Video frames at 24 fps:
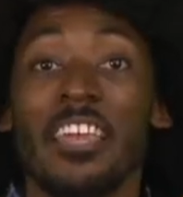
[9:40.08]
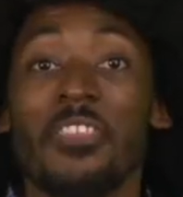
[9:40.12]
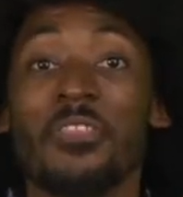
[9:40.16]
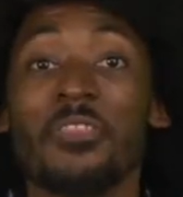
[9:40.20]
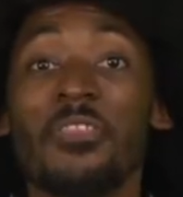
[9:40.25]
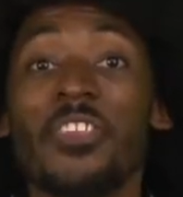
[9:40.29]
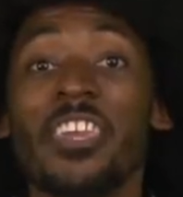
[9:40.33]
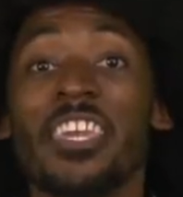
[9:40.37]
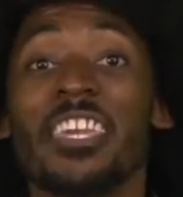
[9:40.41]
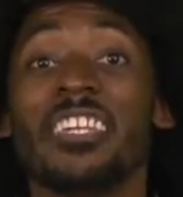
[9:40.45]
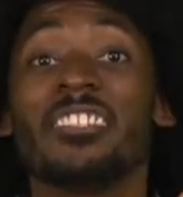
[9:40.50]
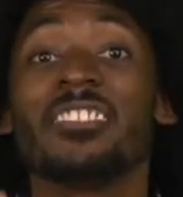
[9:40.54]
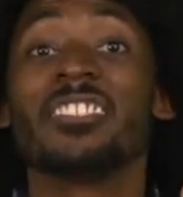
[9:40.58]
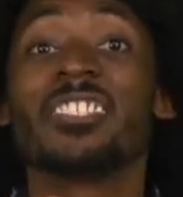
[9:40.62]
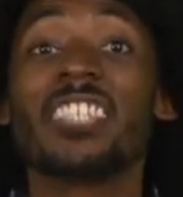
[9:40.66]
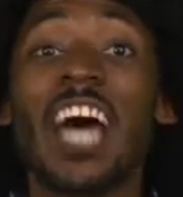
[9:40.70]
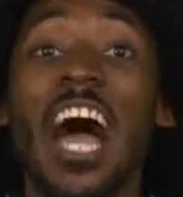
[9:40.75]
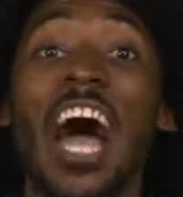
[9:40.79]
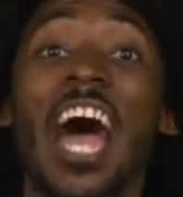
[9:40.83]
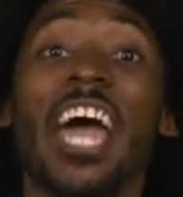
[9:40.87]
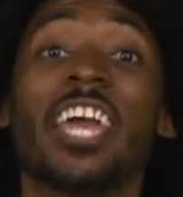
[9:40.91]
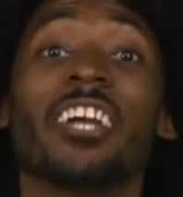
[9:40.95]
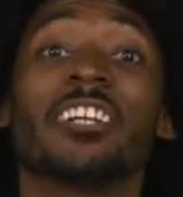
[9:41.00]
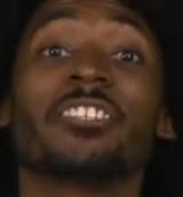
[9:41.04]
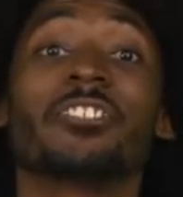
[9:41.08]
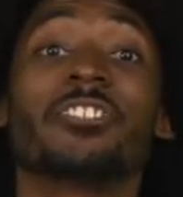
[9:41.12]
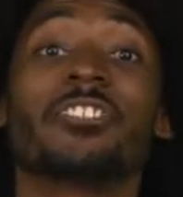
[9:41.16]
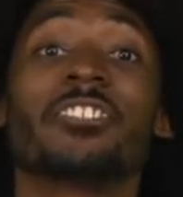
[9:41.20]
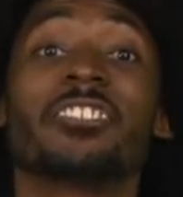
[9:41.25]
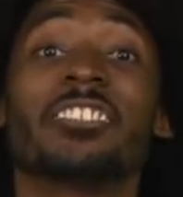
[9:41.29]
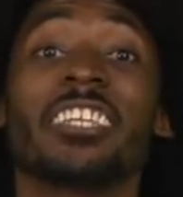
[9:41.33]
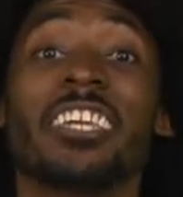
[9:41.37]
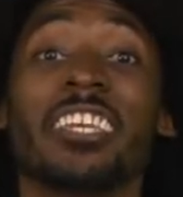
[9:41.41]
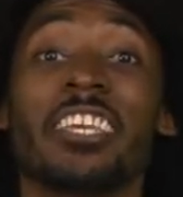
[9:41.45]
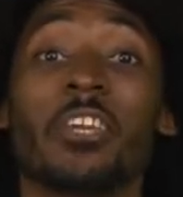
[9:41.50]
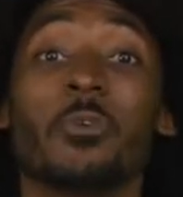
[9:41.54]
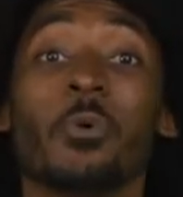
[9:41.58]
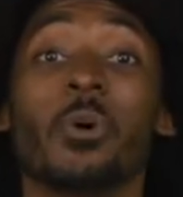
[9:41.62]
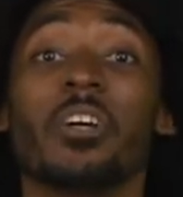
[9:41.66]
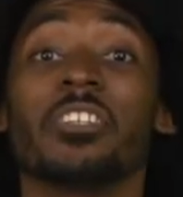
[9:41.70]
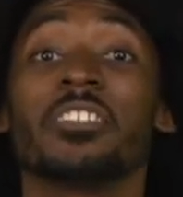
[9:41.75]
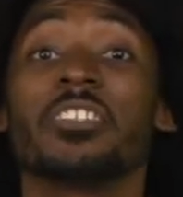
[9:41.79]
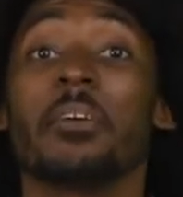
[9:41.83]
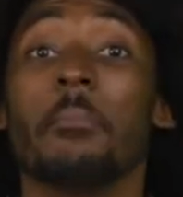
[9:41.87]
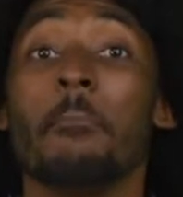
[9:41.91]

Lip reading: The entire city was